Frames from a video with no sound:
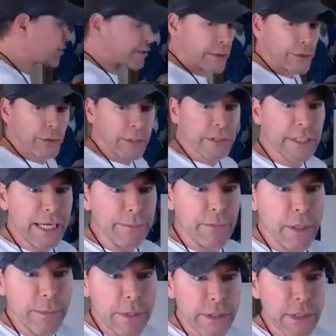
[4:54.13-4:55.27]
though, you can type
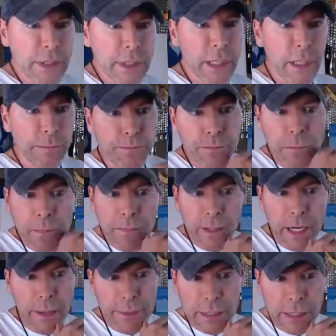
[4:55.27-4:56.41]
them into the
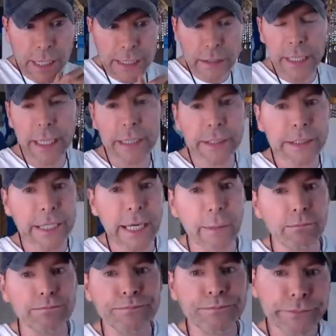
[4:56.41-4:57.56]
comment line and
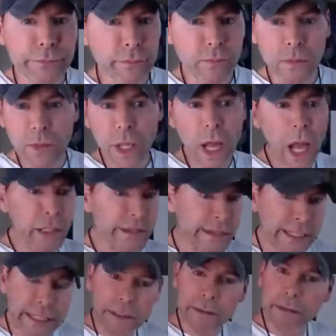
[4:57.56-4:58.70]
I'll
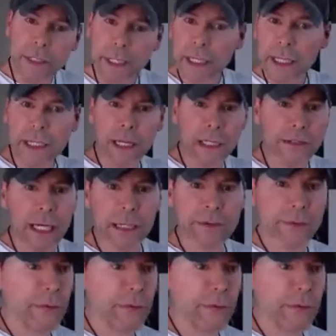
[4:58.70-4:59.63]
see it and I'll talk through